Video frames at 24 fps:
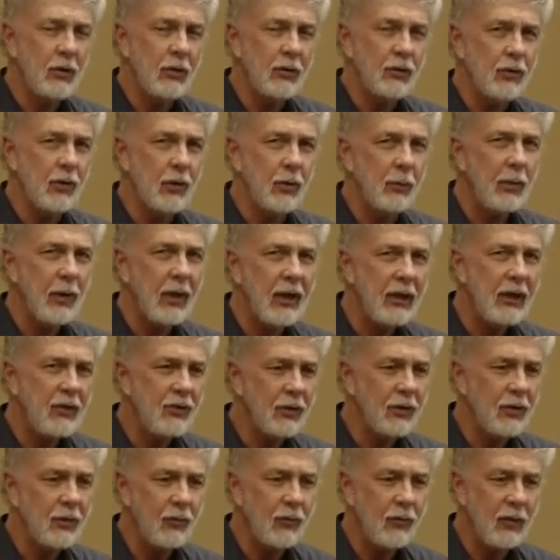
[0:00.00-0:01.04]
to the
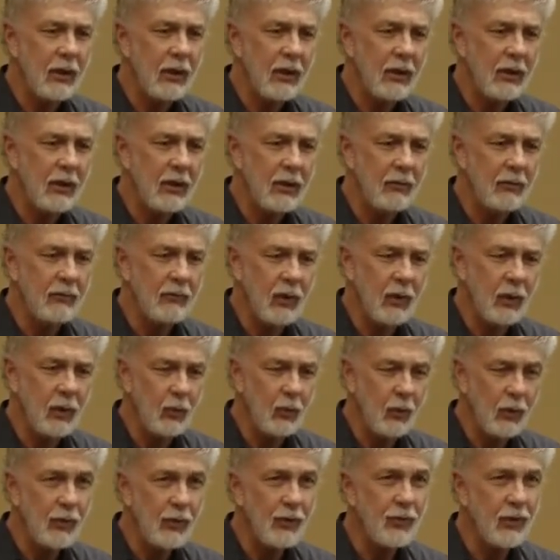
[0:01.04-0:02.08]
patient that in a very
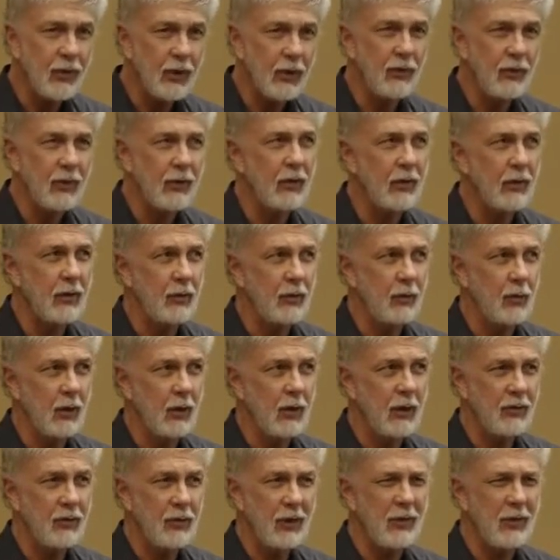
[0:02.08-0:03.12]
real sense, then the
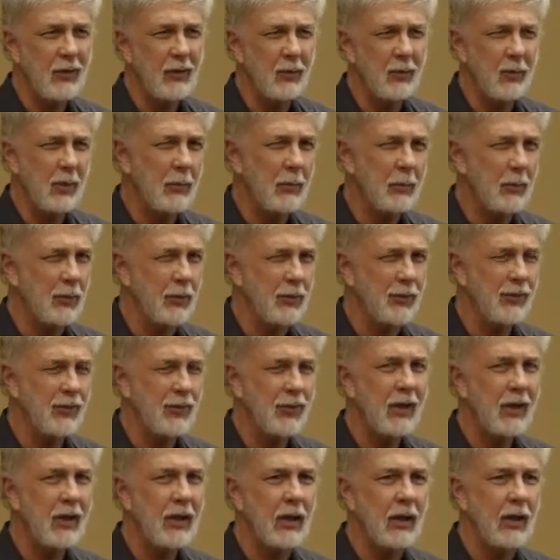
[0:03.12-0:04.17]
drug, it's not the drug per
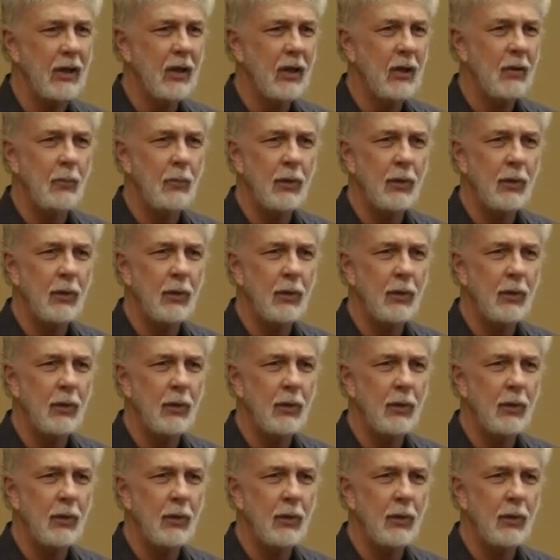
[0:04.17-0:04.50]
se,